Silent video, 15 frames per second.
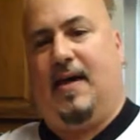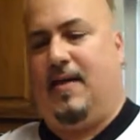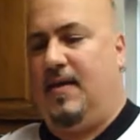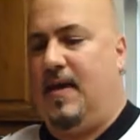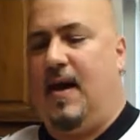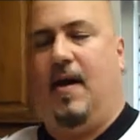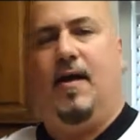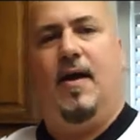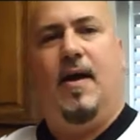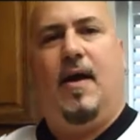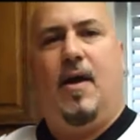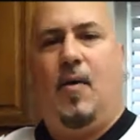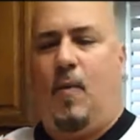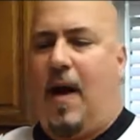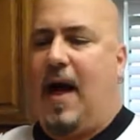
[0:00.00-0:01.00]
you,
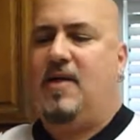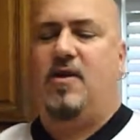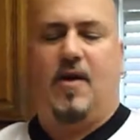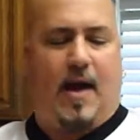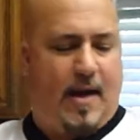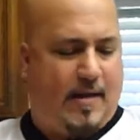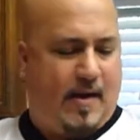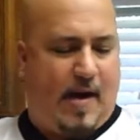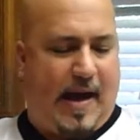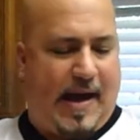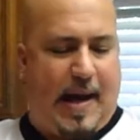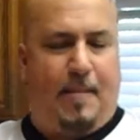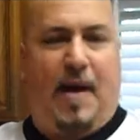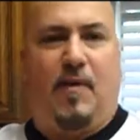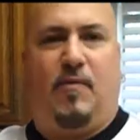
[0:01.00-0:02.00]
I
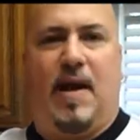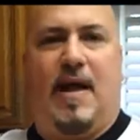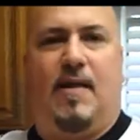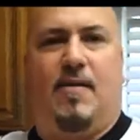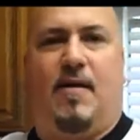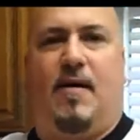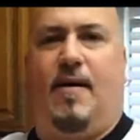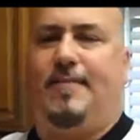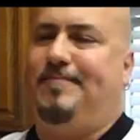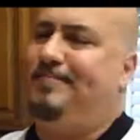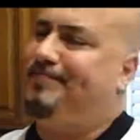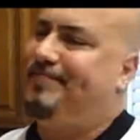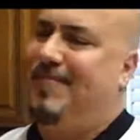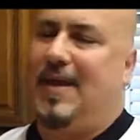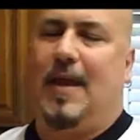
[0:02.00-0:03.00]
got my rings on. I
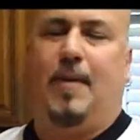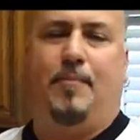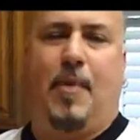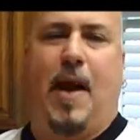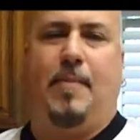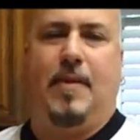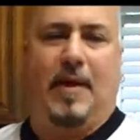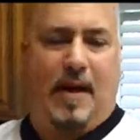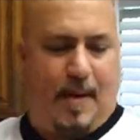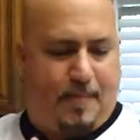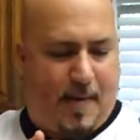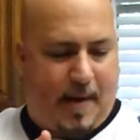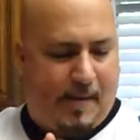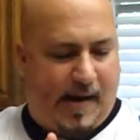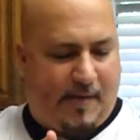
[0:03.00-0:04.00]
probably
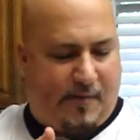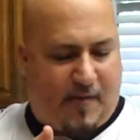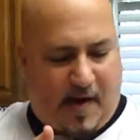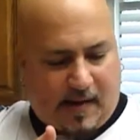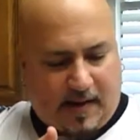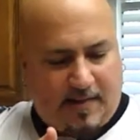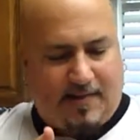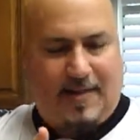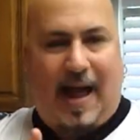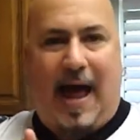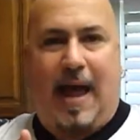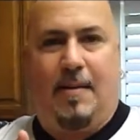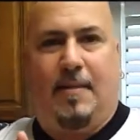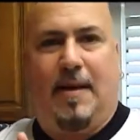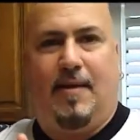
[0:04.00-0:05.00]
got fucking
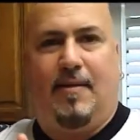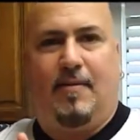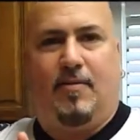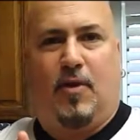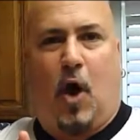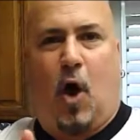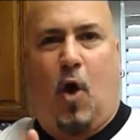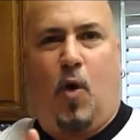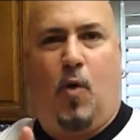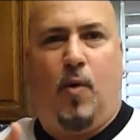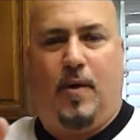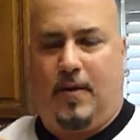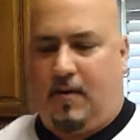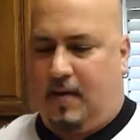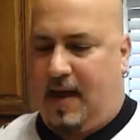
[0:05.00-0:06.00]
diamond
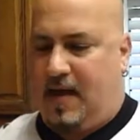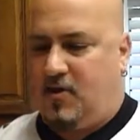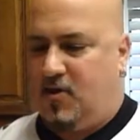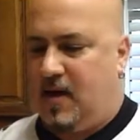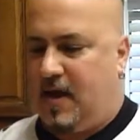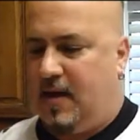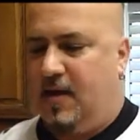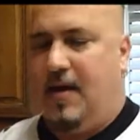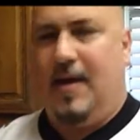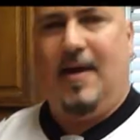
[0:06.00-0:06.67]
dough and all that shit.